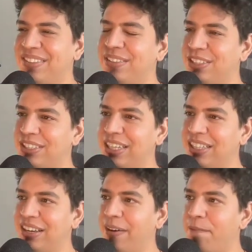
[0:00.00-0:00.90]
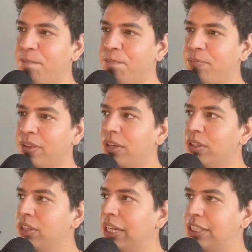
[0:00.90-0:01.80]
Do you see it?
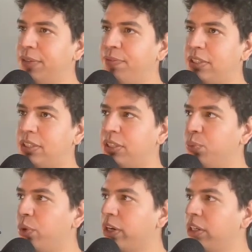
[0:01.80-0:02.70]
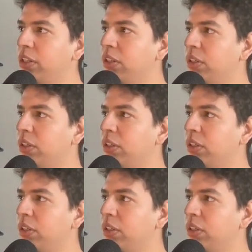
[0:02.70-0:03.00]
Let's see if it's still working.